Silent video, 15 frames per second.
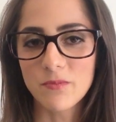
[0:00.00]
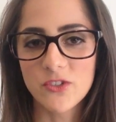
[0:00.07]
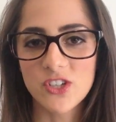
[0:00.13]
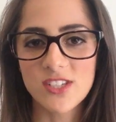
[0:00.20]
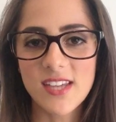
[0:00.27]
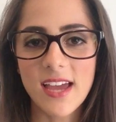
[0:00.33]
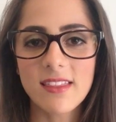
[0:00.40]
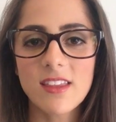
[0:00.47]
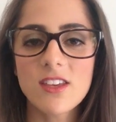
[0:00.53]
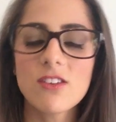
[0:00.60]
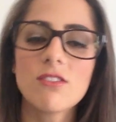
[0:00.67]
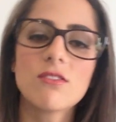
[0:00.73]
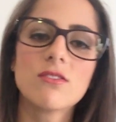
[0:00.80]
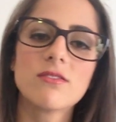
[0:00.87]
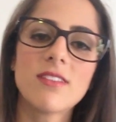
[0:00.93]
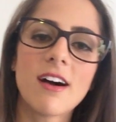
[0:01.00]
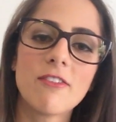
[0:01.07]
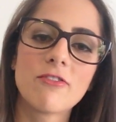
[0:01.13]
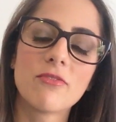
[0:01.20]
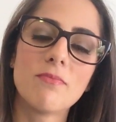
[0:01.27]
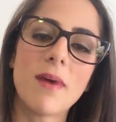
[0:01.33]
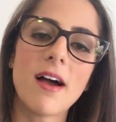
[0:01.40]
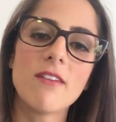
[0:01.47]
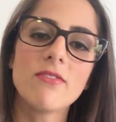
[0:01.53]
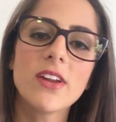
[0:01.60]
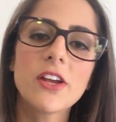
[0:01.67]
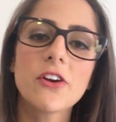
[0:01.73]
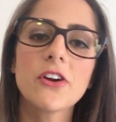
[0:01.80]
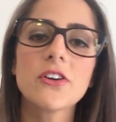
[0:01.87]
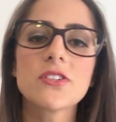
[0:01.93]
just saying that you love my
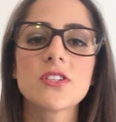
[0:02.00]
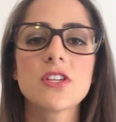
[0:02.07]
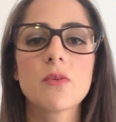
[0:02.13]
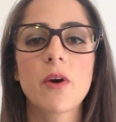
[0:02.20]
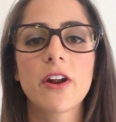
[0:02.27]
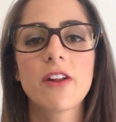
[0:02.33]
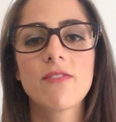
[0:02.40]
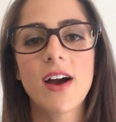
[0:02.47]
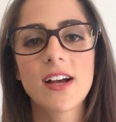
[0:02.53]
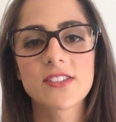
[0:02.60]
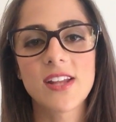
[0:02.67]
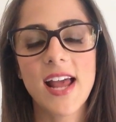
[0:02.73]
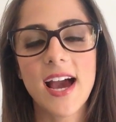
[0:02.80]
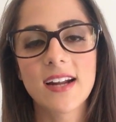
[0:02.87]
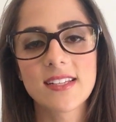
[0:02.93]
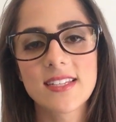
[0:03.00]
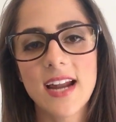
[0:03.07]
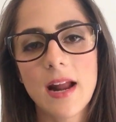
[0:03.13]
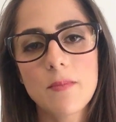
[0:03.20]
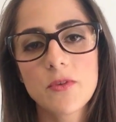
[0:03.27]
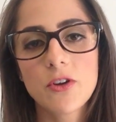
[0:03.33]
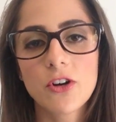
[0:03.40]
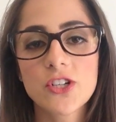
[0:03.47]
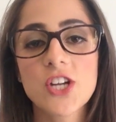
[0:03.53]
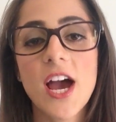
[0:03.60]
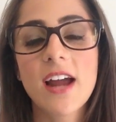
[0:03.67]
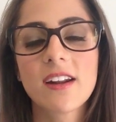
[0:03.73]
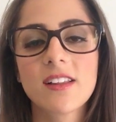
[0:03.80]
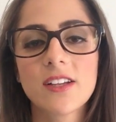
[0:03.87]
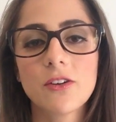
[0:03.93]
videos and you want advice on how to start up your
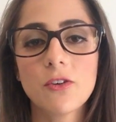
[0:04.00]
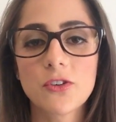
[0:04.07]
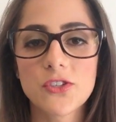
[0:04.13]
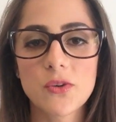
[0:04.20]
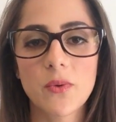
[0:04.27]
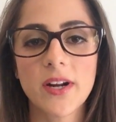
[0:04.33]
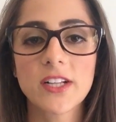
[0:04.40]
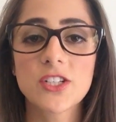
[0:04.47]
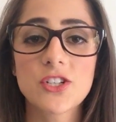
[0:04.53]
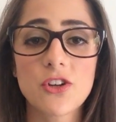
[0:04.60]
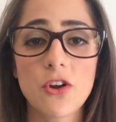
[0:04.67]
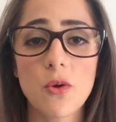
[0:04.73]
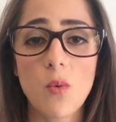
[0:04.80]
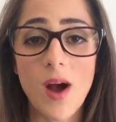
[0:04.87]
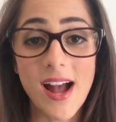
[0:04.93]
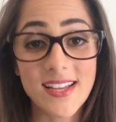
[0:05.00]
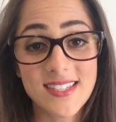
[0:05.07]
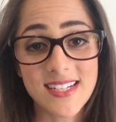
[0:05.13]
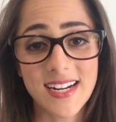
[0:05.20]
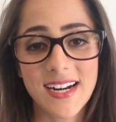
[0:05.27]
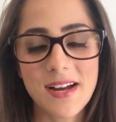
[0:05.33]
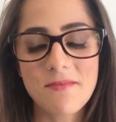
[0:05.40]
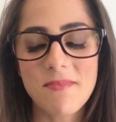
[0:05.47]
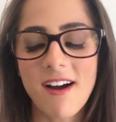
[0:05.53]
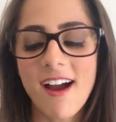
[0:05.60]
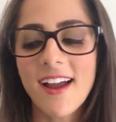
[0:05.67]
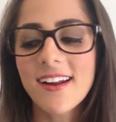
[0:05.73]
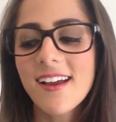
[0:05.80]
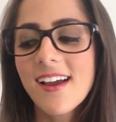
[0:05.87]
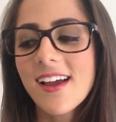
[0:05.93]
channel, and also wanting to know why I started up
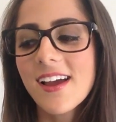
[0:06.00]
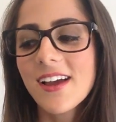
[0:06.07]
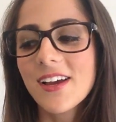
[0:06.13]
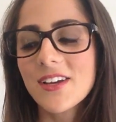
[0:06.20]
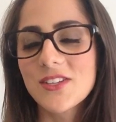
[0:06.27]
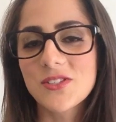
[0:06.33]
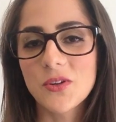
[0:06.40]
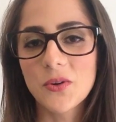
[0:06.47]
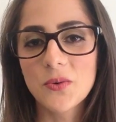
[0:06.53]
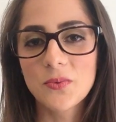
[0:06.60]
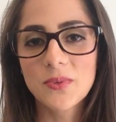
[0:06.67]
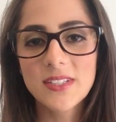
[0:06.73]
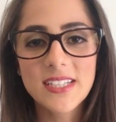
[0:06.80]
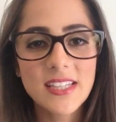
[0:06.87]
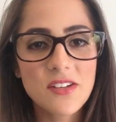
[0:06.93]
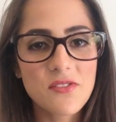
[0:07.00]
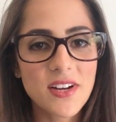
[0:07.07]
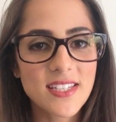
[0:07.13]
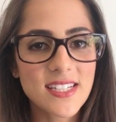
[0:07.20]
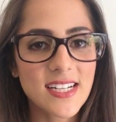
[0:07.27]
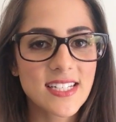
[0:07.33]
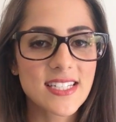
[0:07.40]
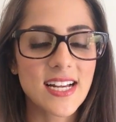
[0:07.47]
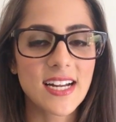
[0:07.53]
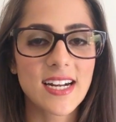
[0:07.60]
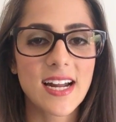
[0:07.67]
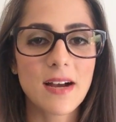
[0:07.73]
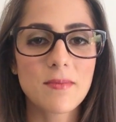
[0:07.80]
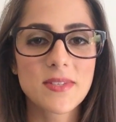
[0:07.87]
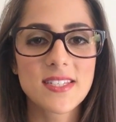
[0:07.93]
mine. So really the reason I
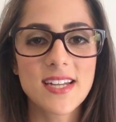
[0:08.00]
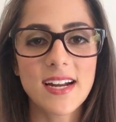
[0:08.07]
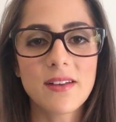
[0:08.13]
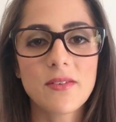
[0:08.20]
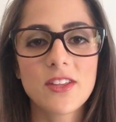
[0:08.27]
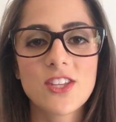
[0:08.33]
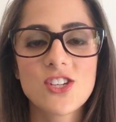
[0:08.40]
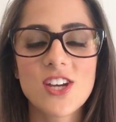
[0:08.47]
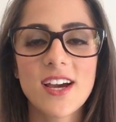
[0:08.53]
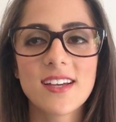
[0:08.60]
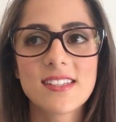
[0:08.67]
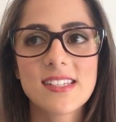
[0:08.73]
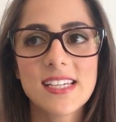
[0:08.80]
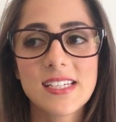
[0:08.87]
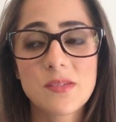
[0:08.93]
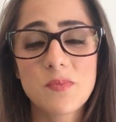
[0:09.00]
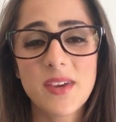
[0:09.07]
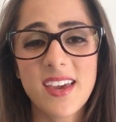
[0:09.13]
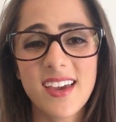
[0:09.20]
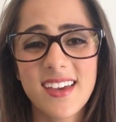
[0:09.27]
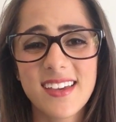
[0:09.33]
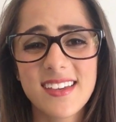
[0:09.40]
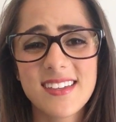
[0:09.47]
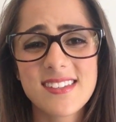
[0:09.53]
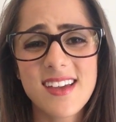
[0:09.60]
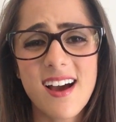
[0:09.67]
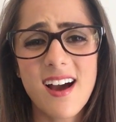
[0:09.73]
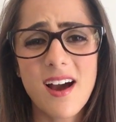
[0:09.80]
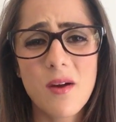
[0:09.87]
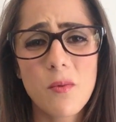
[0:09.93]
started up Study with Jess is because
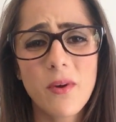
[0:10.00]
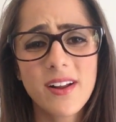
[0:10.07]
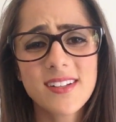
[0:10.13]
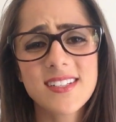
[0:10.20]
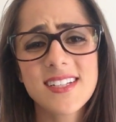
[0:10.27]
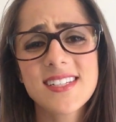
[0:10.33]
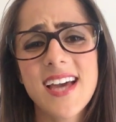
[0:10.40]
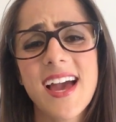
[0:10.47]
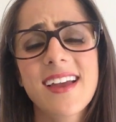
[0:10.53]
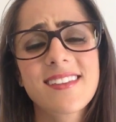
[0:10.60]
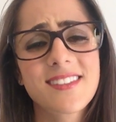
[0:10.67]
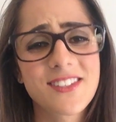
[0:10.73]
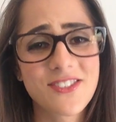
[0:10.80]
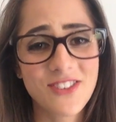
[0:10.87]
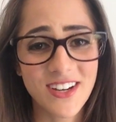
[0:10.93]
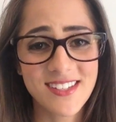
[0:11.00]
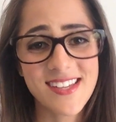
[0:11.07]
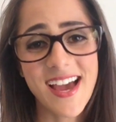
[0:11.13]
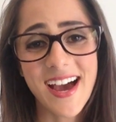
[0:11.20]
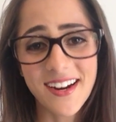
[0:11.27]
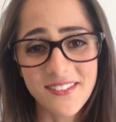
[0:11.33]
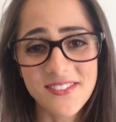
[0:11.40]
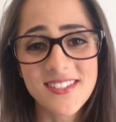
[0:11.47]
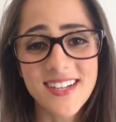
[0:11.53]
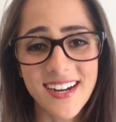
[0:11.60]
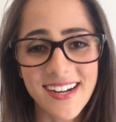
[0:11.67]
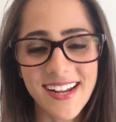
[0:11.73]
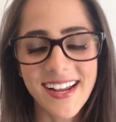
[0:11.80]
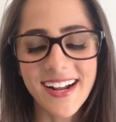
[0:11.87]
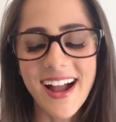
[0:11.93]
I wanted to take the stress out of
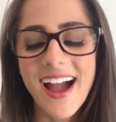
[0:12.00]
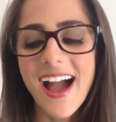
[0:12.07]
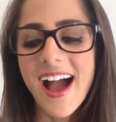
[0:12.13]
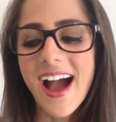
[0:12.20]
studying.